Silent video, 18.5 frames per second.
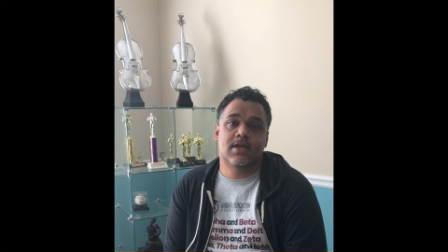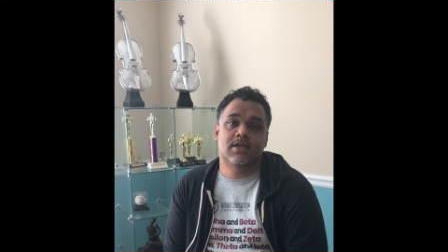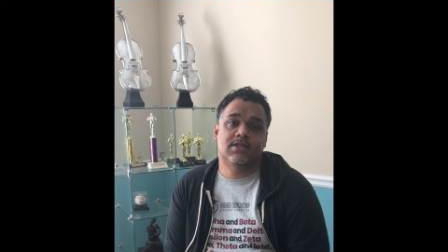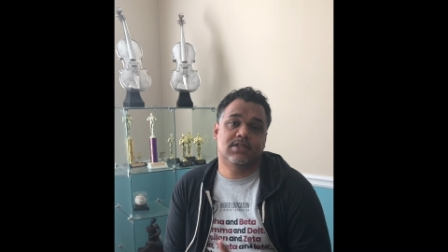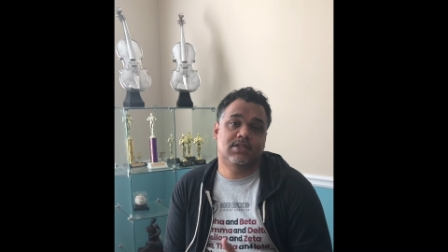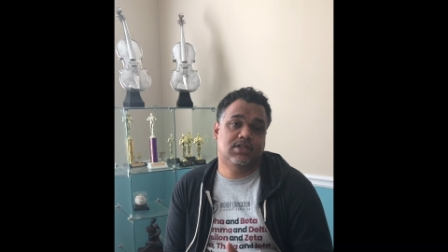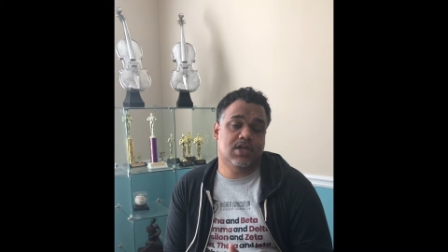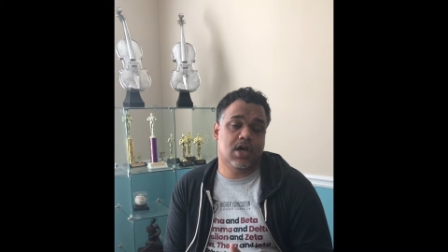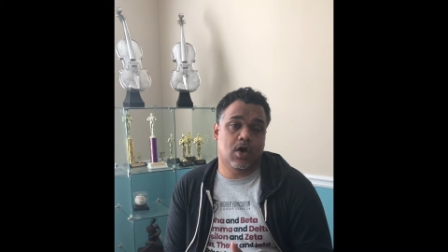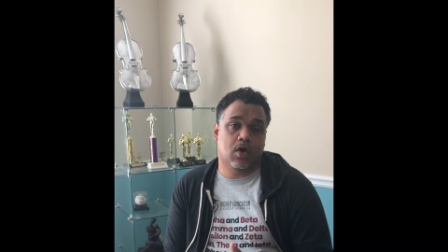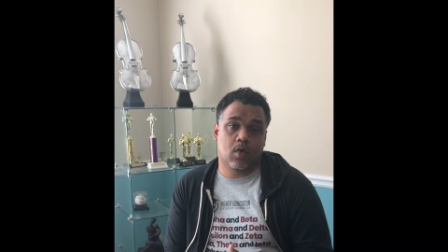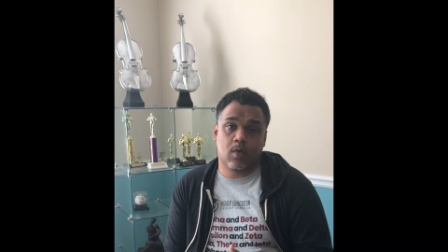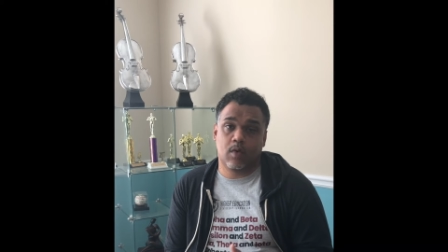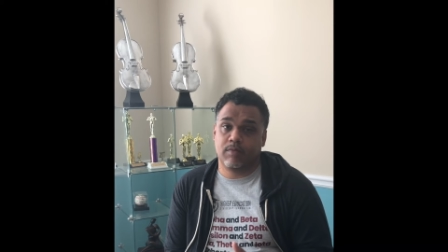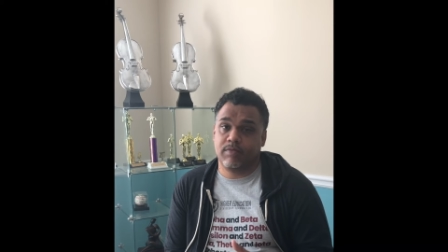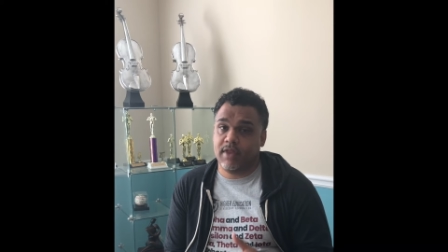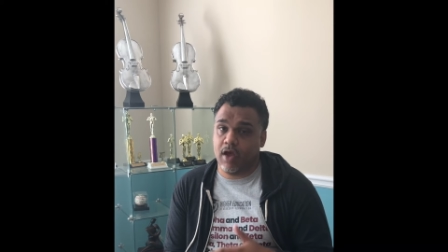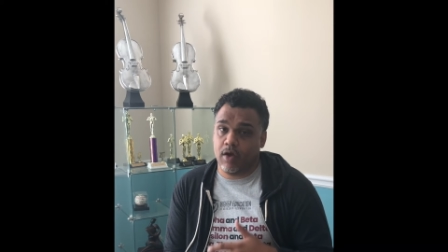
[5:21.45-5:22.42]

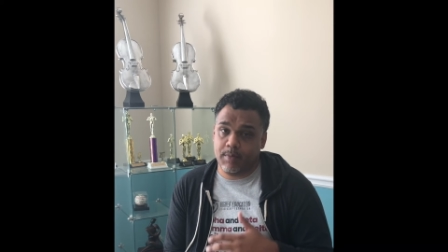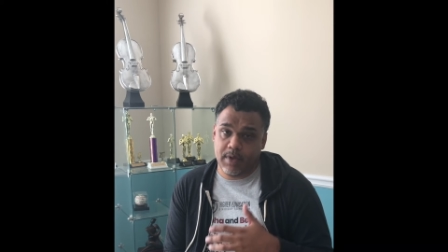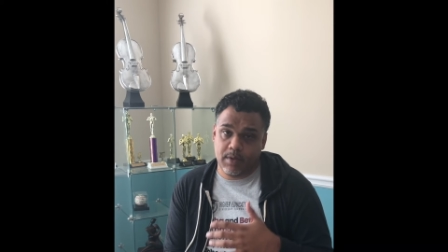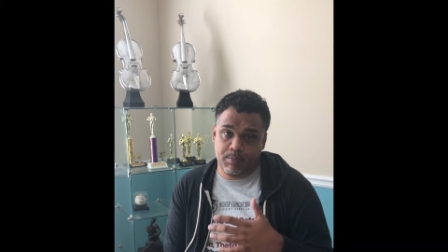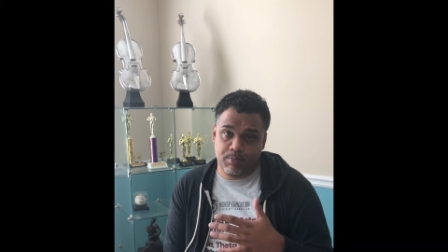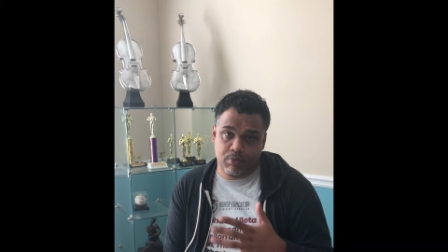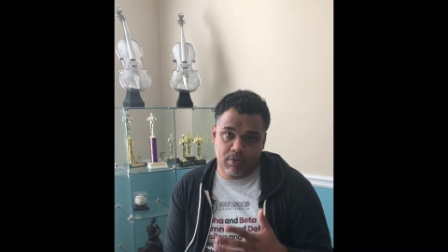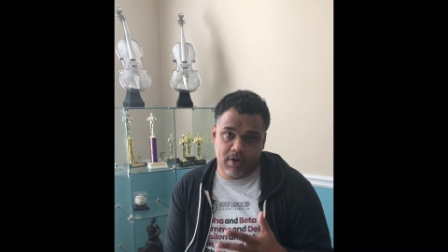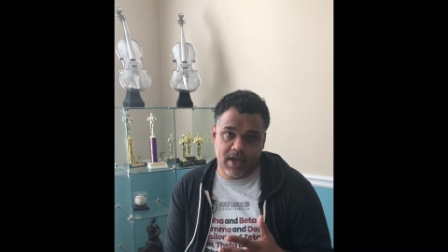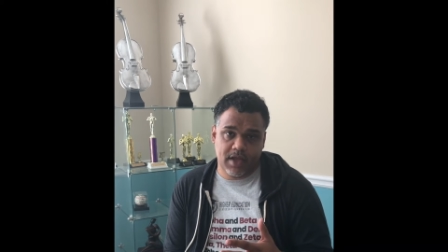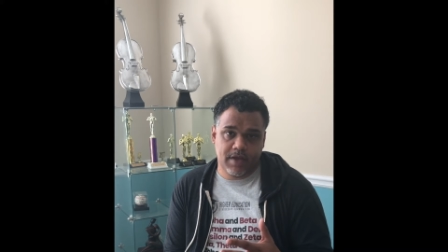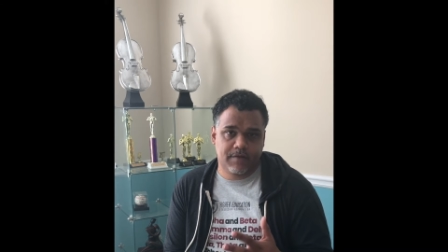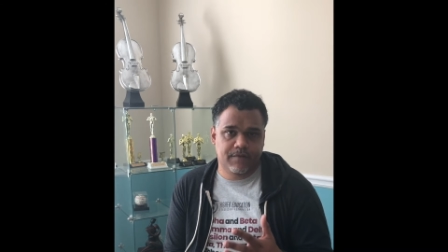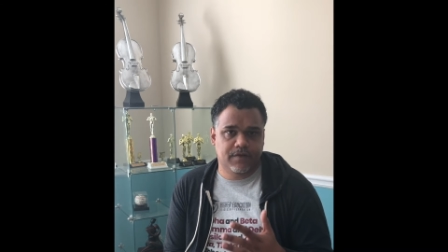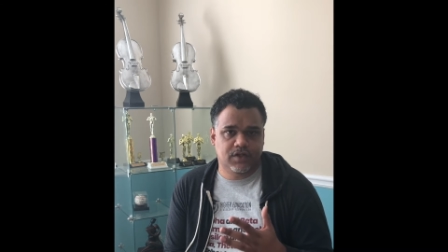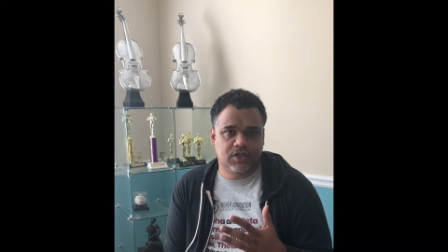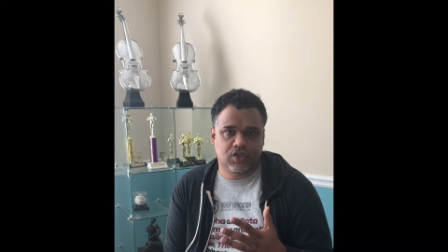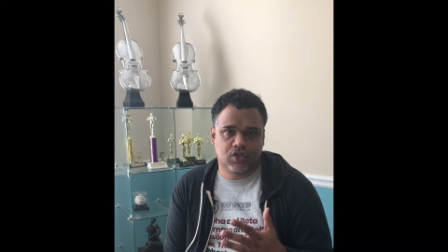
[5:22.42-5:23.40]
So there'll be
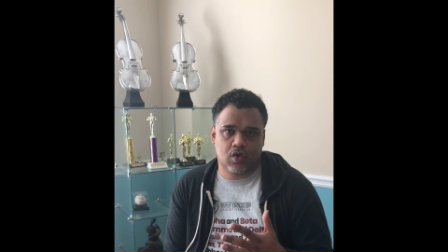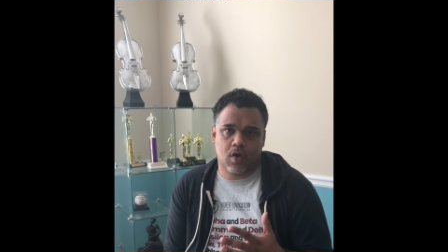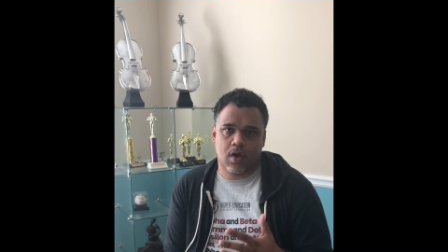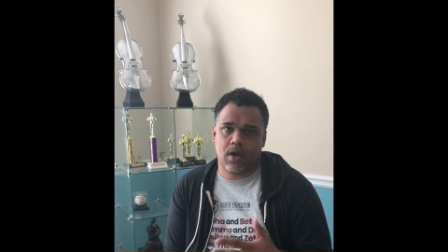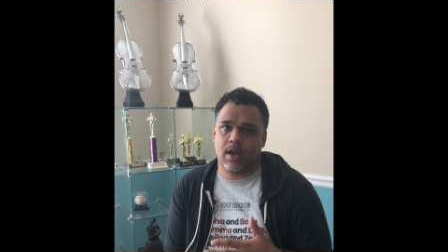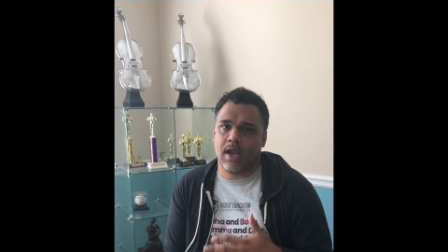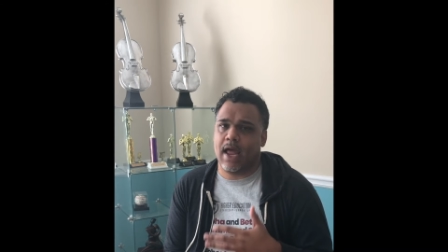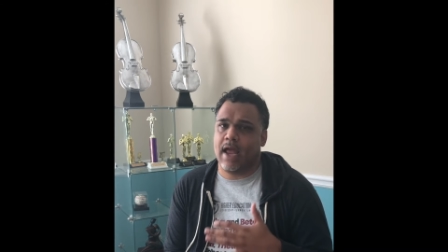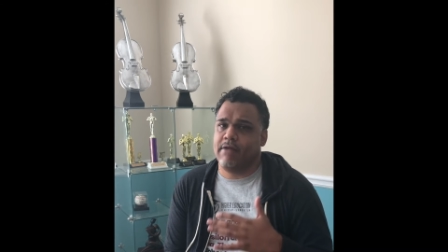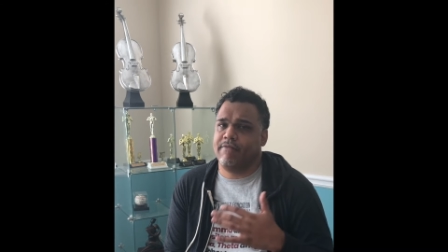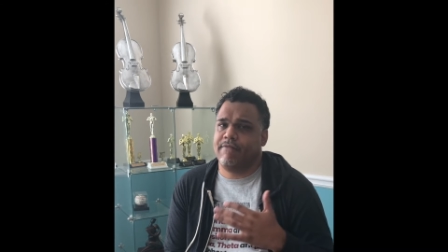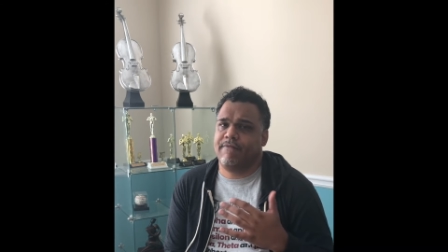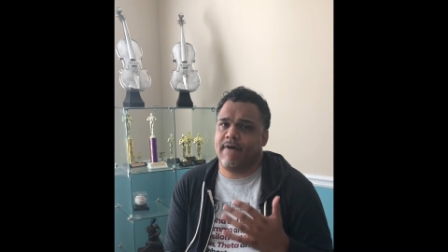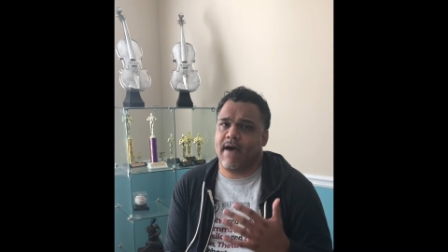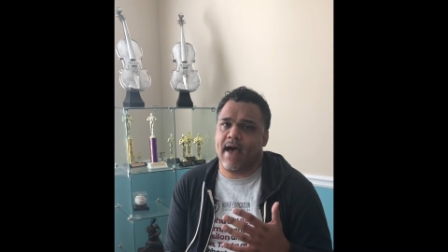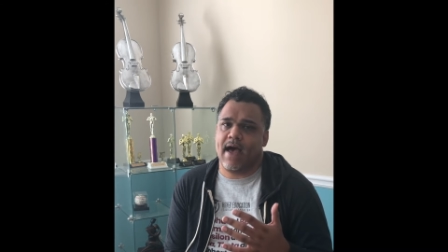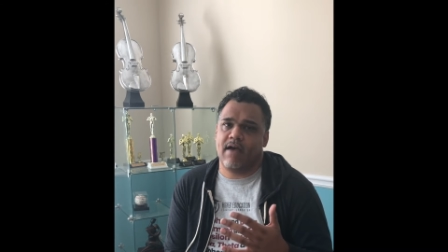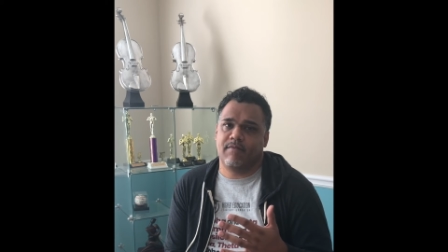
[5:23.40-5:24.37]
brief, short, like
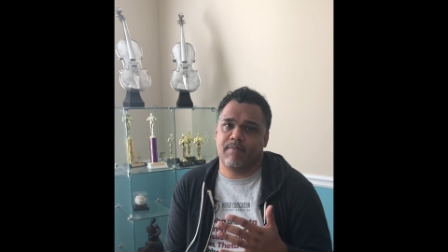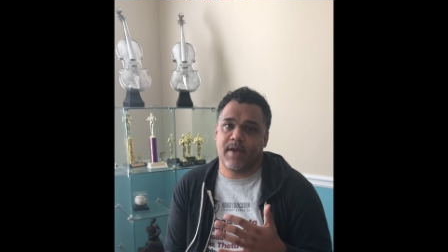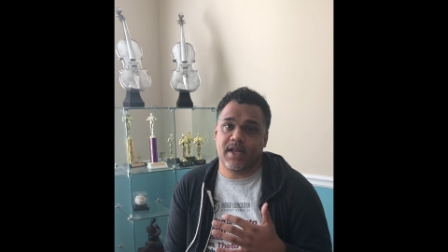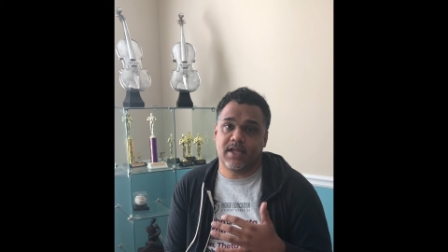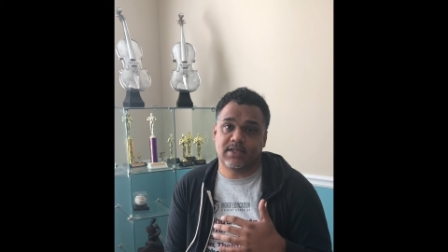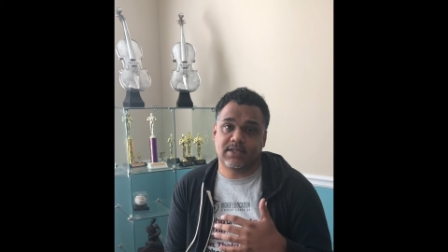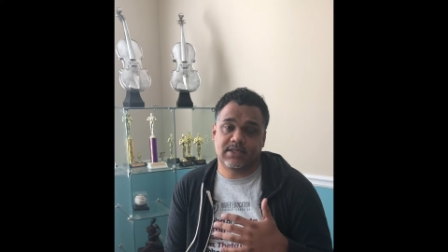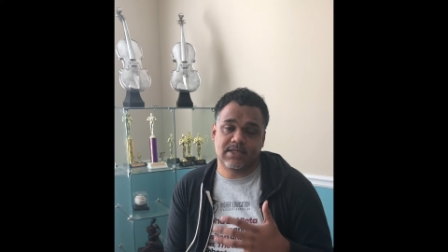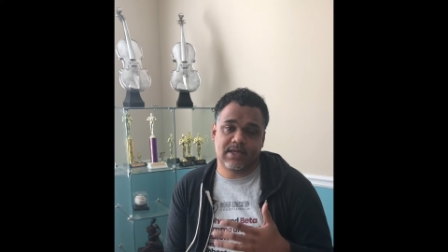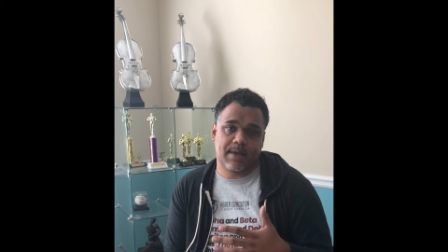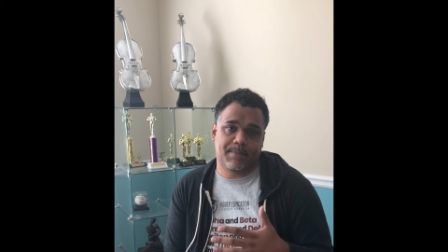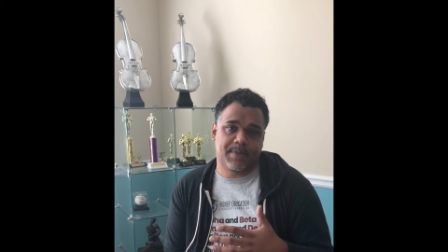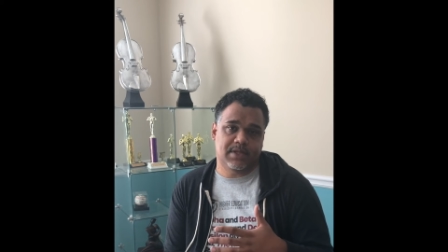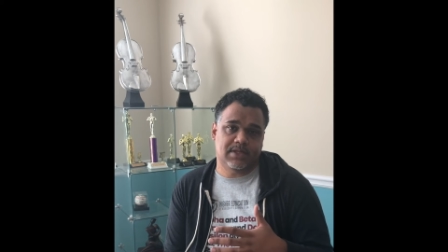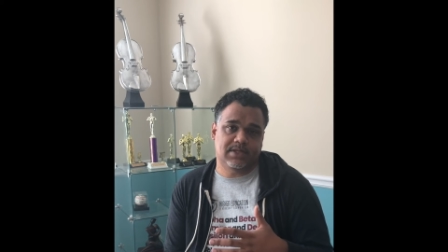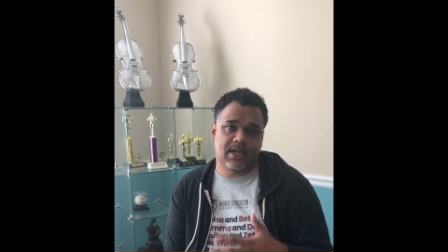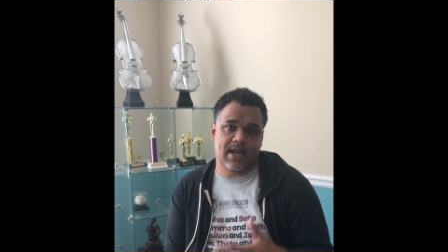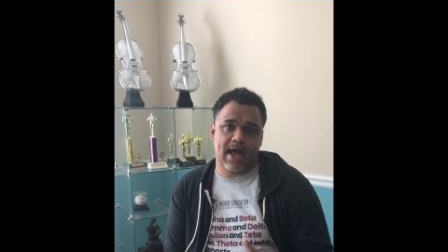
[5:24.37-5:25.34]
five minute
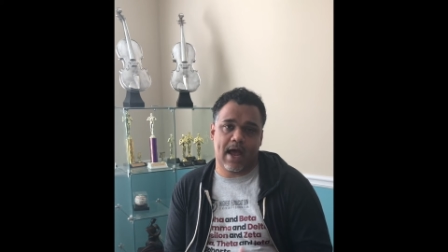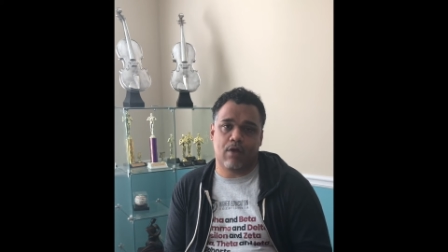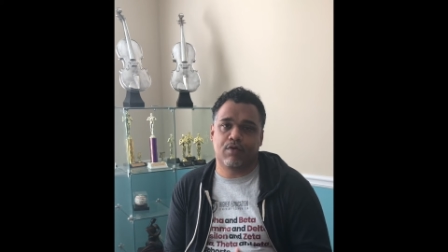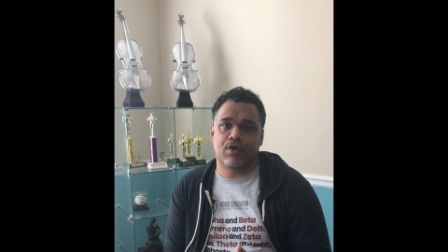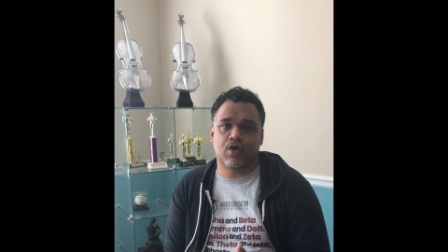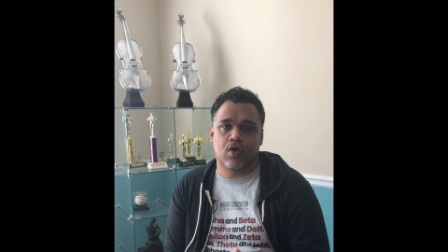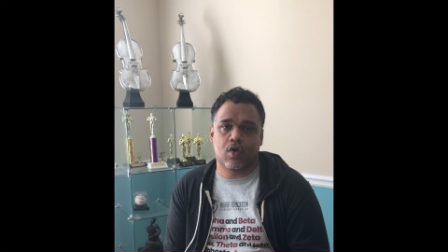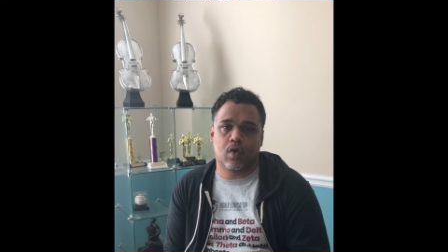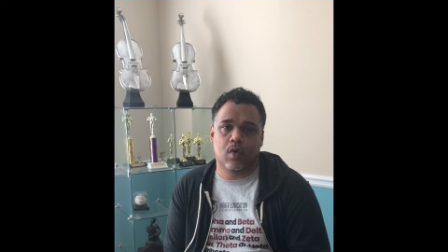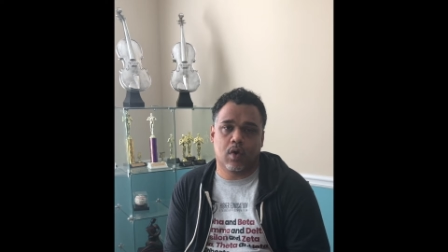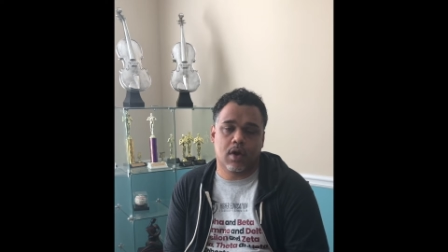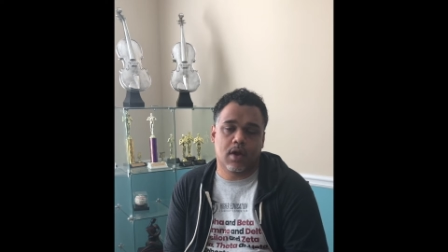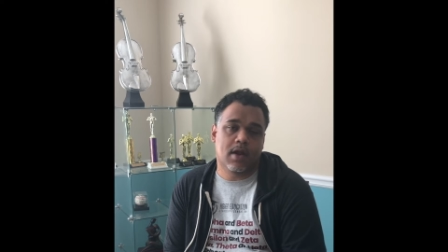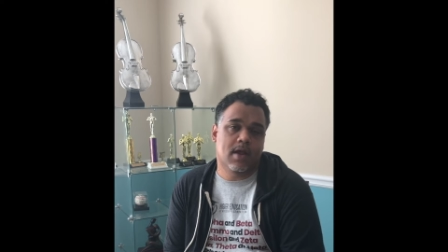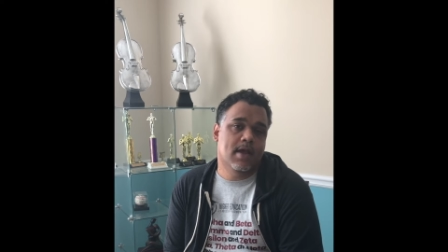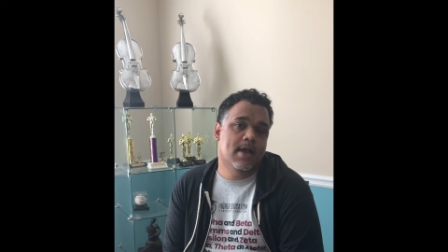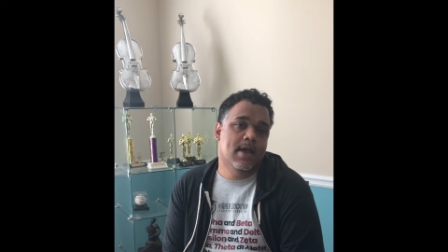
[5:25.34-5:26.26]
snippets that I record